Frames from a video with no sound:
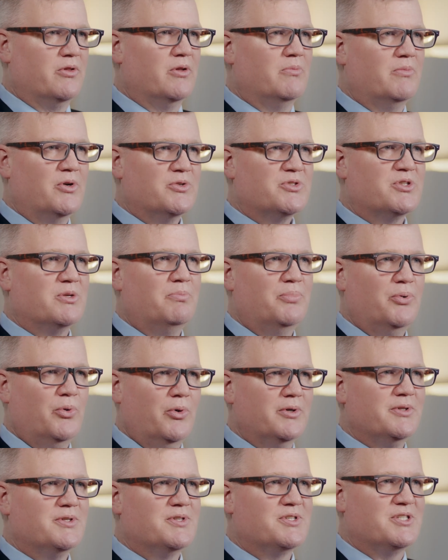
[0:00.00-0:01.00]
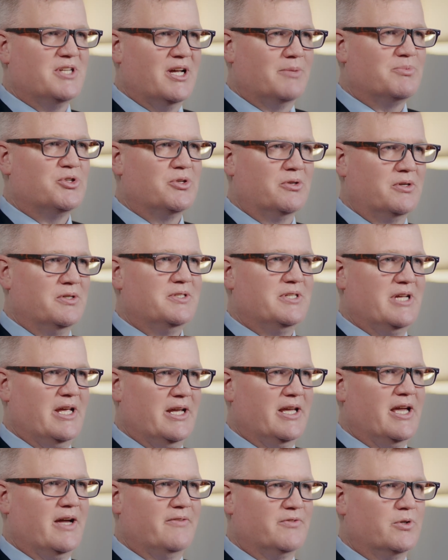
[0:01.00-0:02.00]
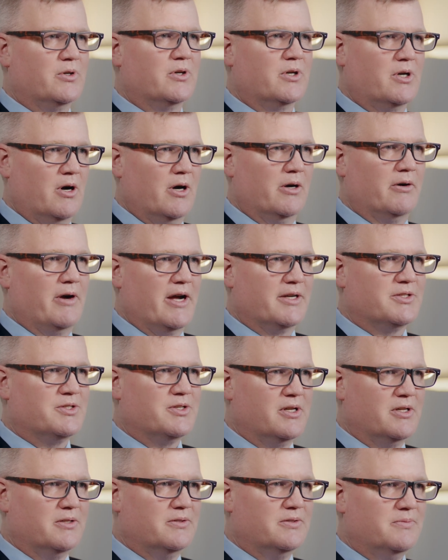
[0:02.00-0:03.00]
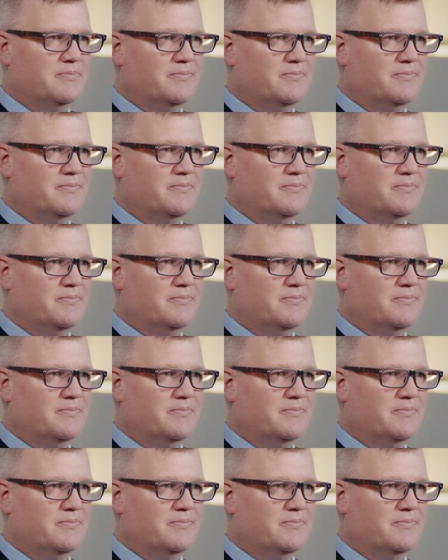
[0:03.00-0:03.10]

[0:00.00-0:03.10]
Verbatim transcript: you the most important steps you can take after a car accident.